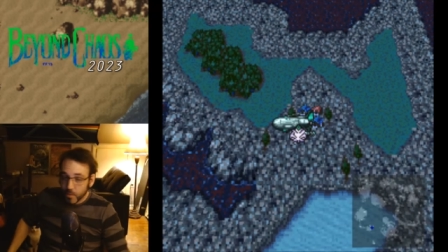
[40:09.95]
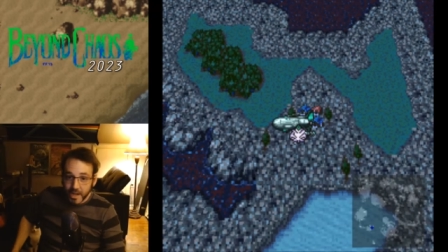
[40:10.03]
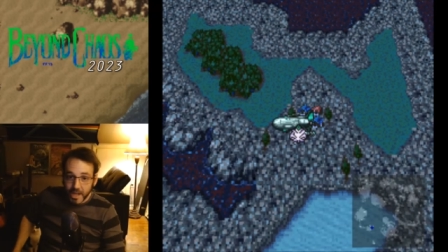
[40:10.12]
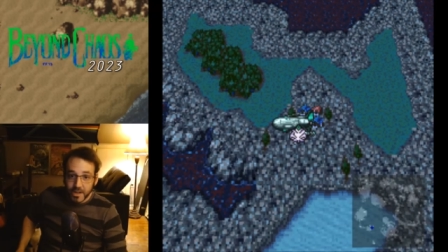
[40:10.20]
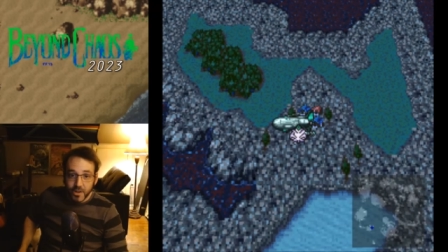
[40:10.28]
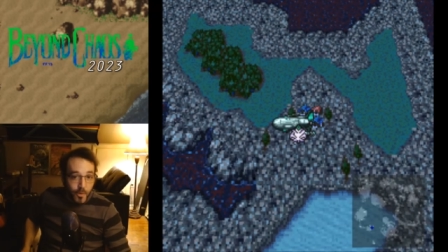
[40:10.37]

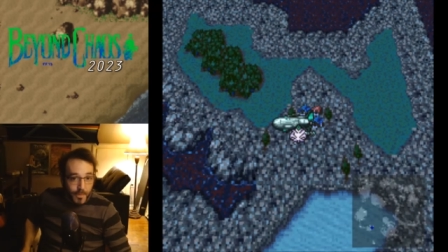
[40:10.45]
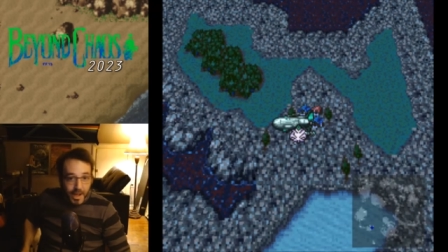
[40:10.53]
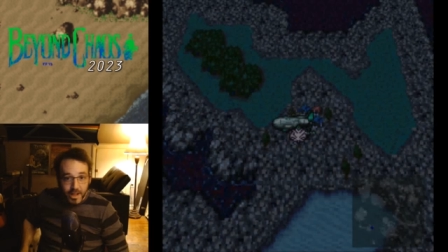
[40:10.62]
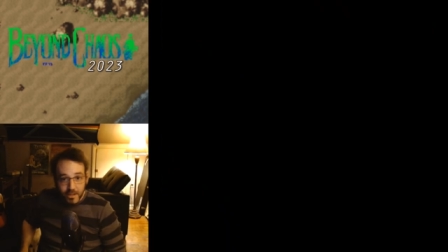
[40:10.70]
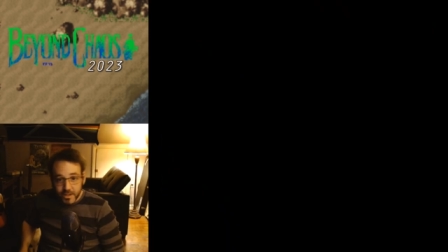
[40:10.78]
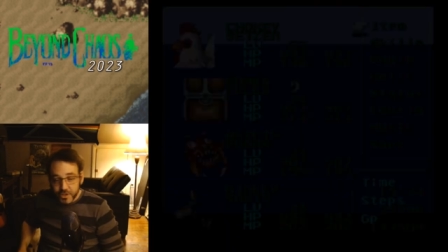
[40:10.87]
We got no
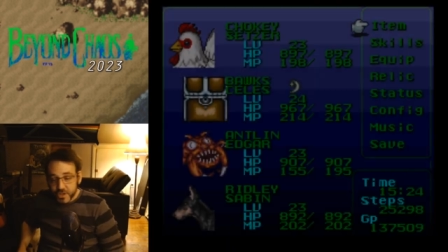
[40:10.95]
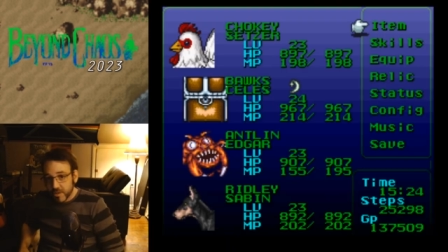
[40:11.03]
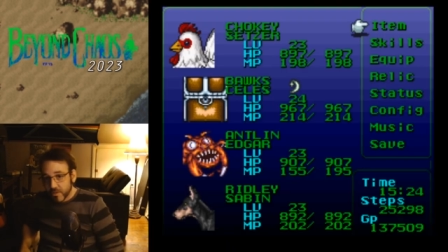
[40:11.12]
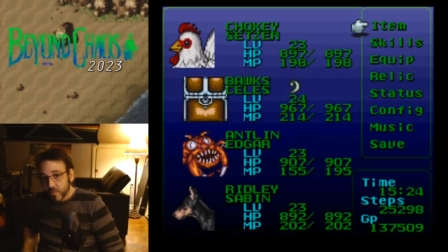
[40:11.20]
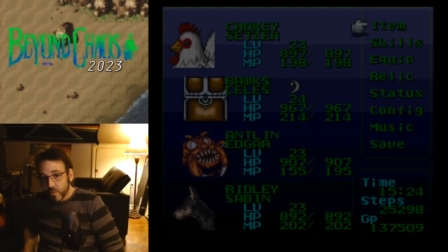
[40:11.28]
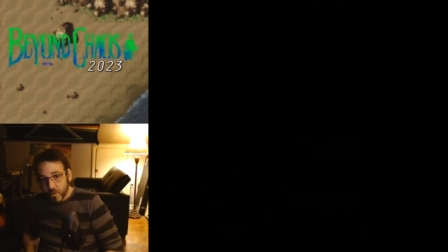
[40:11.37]
Paladin
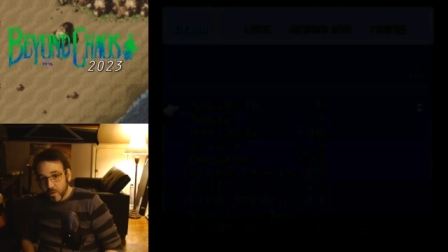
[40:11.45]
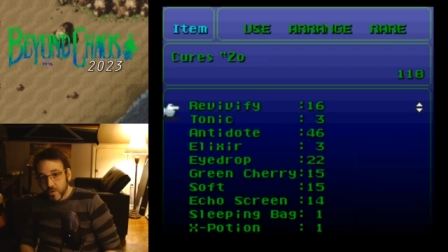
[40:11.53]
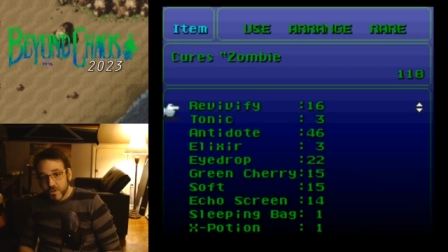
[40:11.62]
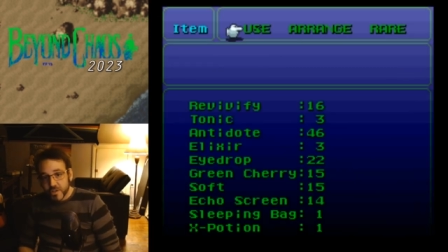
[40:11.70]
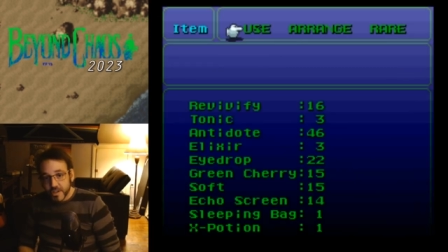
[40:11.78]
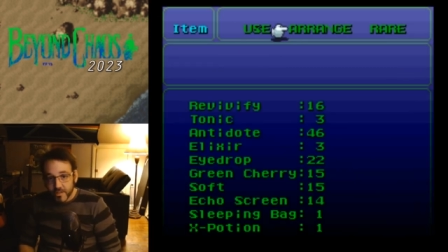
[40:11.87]
shields or
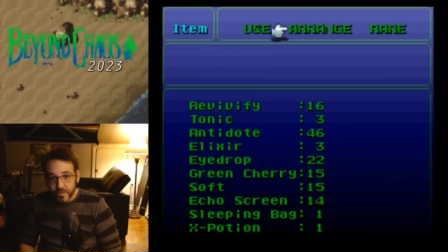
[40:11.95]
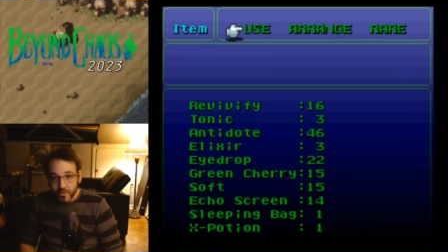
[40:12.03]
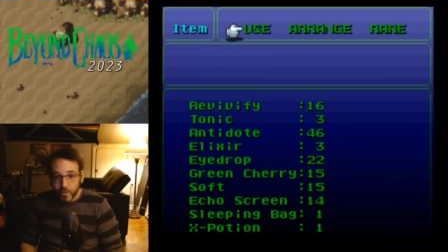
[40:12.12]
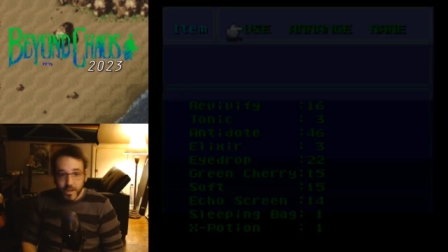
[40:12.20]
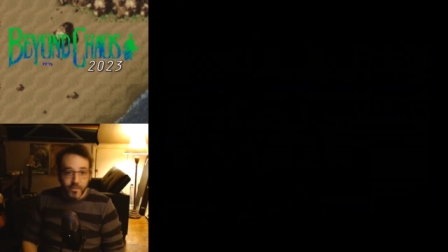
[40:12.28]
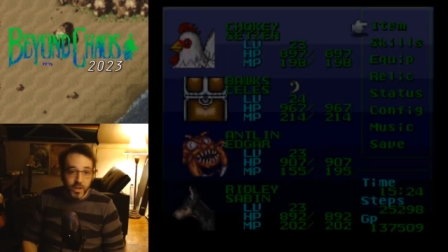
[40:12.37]
Curse shields,
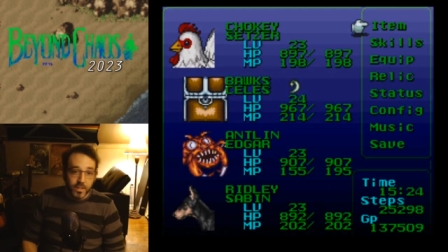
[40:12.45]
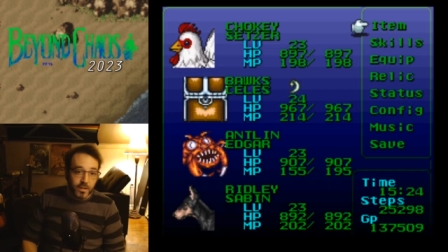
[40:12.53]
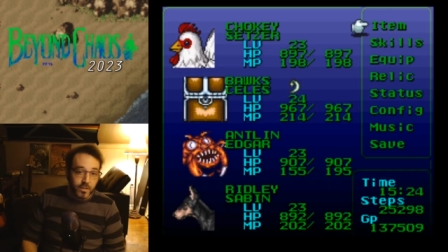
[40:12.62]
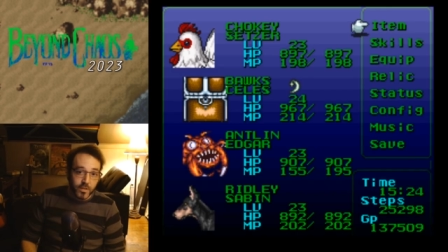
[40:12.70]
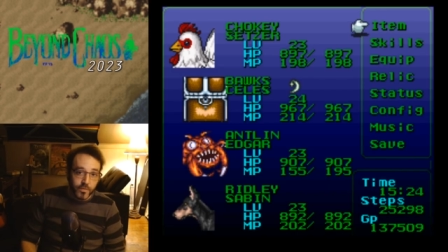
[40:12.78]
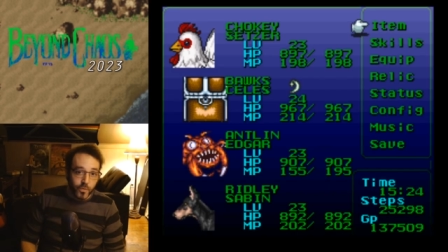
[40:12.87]
so we have
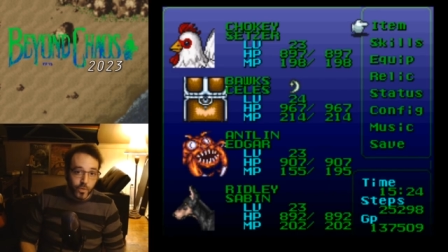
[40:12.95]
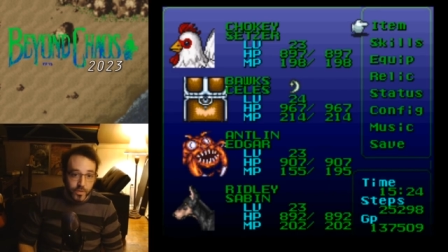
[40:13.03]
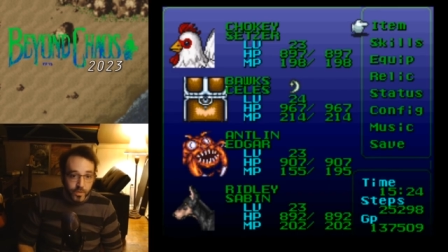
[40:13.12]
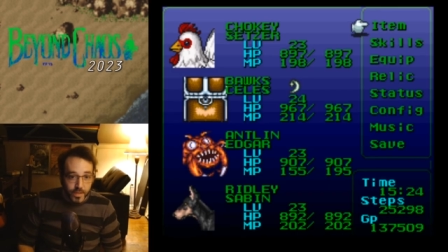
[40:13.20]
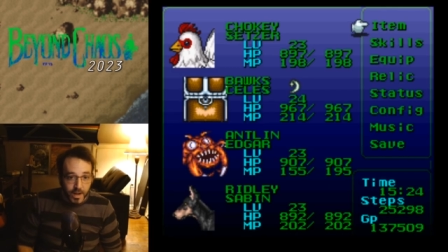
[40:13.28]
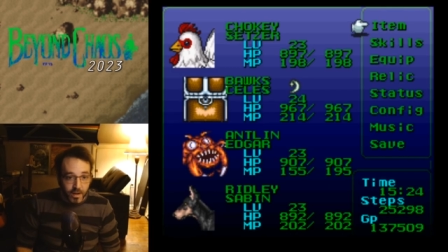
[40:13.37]
nothing to look forward
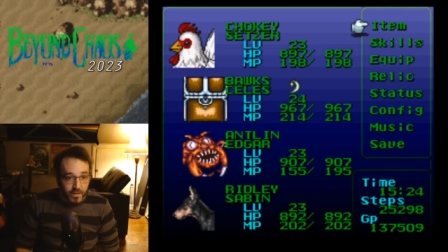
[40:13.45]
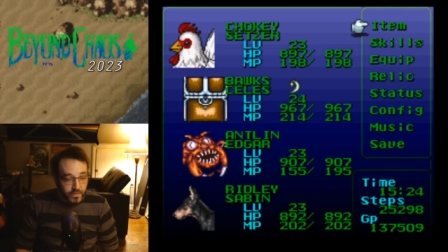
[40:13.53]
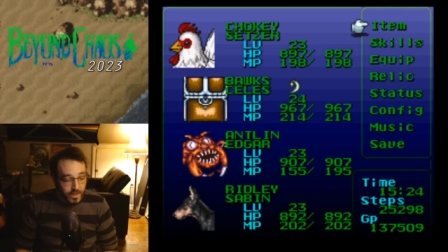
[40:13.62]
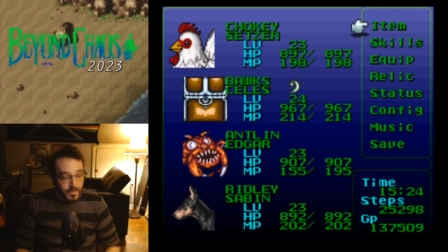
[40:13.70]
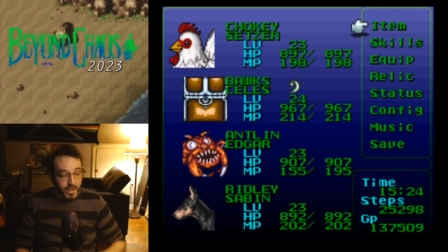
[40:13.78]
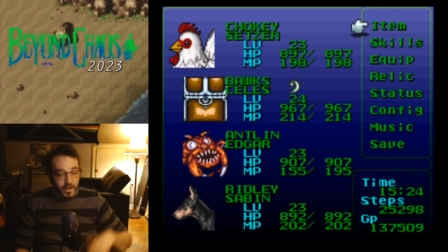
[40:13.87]
to there
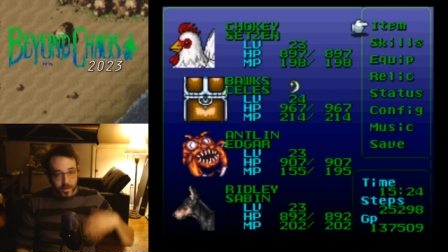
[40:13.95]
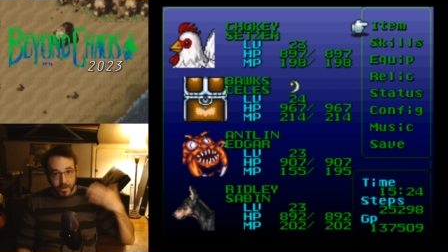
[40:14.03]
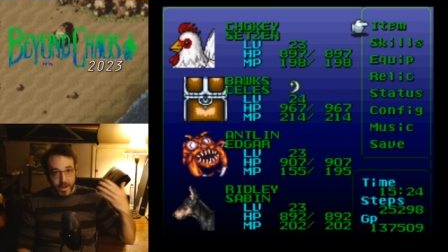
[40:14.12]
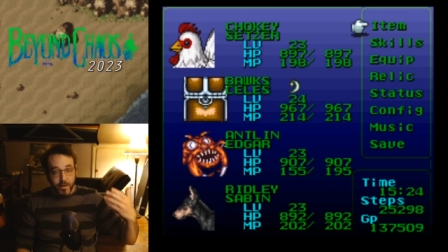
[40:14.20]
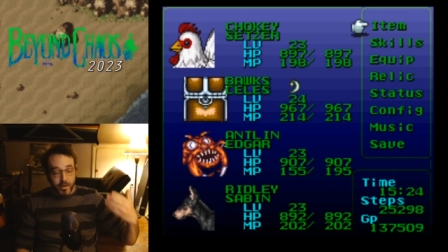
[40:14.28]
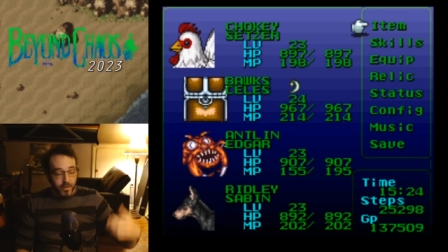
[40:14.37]
except getting
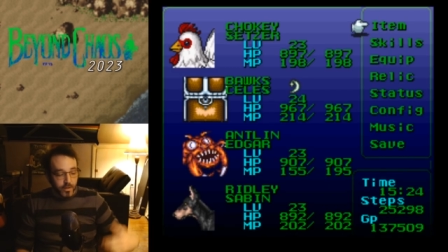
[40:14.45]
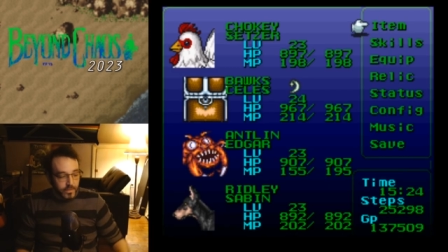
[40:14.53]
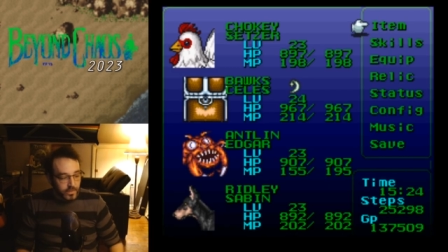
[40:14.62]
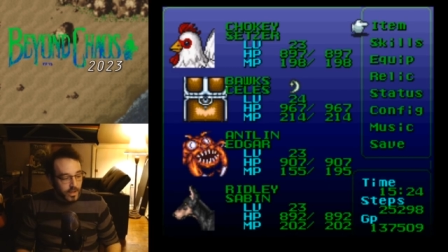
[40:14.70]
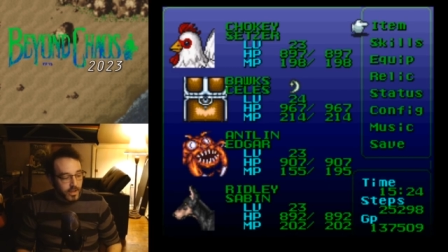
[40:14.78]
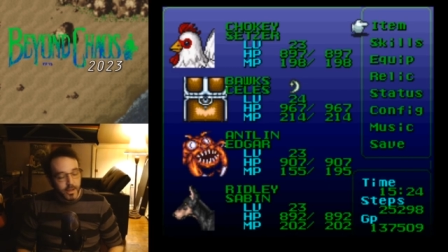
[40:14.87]
our characters.